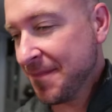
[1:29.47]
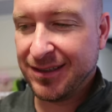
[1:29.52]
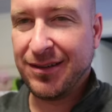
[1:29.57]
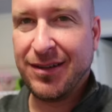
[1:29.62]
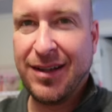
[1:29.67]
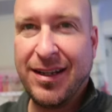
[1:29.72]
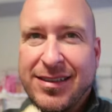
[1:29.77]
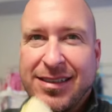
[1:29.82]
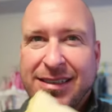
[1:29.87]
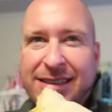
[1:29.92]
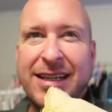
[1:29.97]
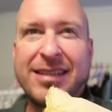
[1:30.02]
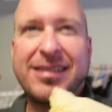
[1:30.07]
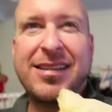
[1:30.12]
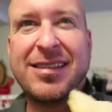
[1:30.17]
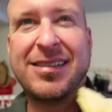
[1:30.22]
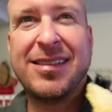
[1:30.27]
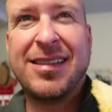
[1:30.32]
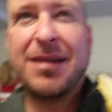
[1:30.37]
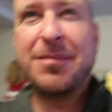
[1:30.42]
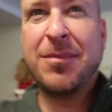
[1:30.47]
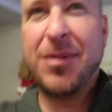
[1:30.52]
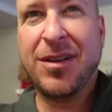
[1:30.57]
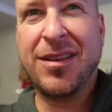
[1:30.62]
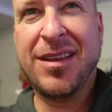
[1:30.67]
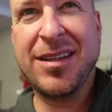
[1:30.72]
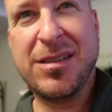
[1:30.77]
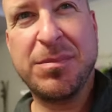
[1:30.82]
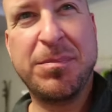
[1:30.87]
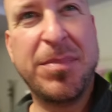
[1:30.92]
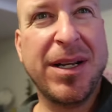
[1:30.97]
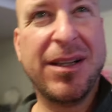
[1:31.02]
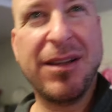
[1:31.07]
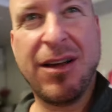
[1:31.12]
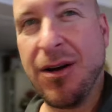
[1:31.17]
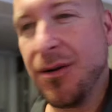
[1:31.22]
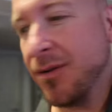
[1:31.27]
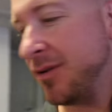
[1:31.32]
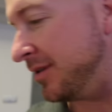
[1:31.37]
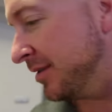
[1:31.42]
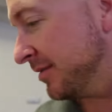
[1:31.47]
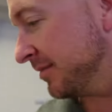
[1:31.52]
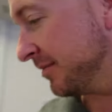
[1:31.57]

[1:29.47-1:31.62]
So let's disassemble this pillow.